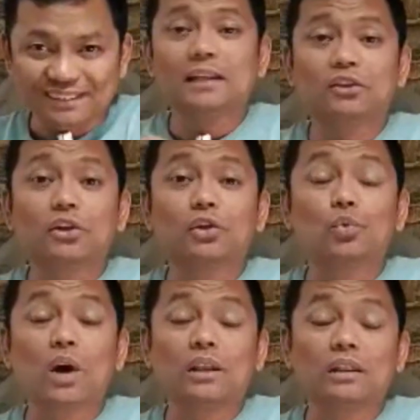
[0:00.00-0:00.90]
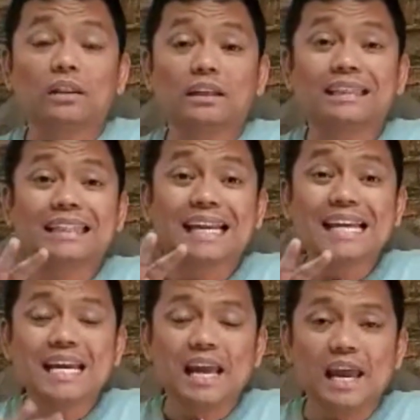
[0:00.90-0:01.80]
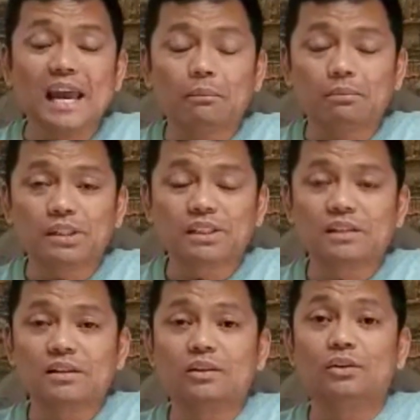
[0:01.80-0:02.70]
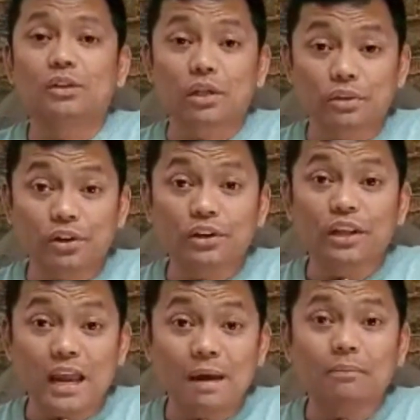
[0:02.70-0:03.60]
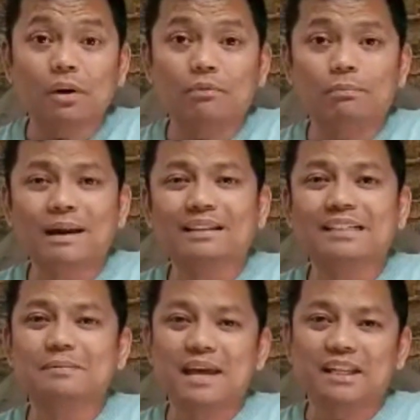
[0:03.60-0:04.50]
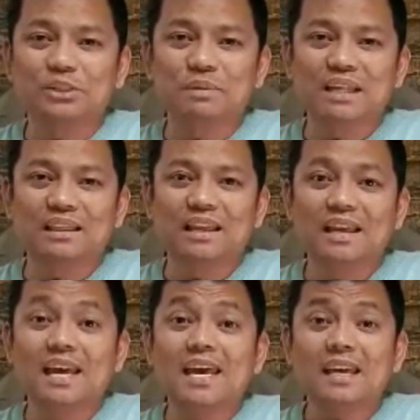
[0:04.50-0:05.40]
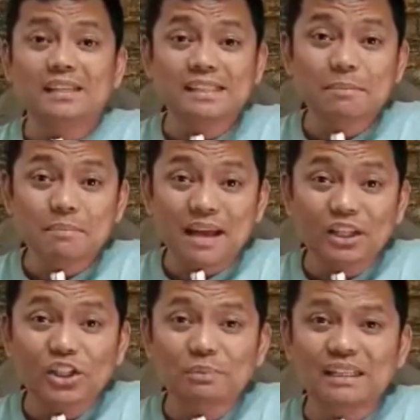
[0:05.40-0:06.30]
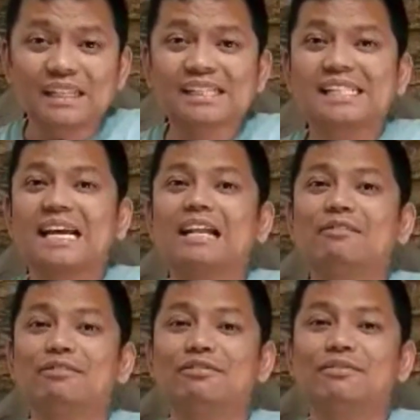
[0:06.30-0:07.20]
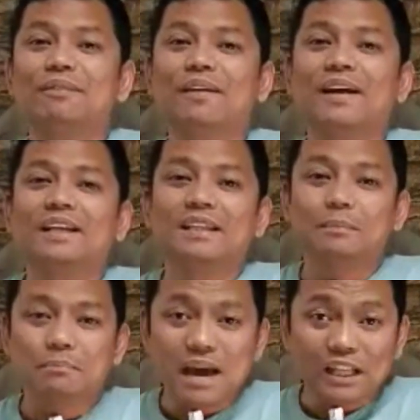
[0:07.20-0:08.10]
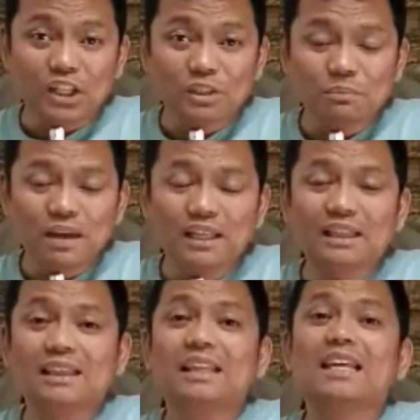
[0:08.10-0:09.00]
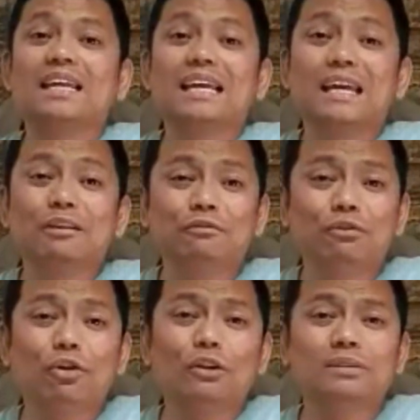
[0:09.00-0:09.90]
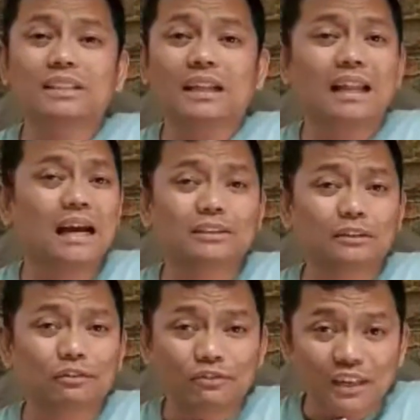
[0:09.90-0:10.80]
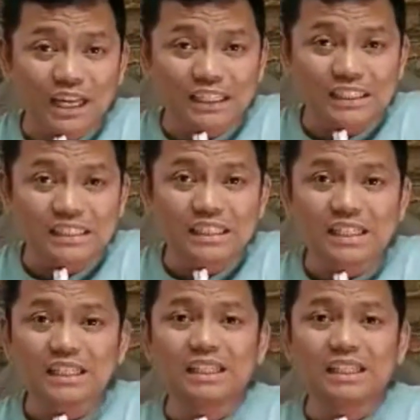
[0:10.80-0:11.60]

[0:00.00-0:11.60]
And the third one, the 3 M's, or the third M of practice management, is the management itself. The management involves a lot of things.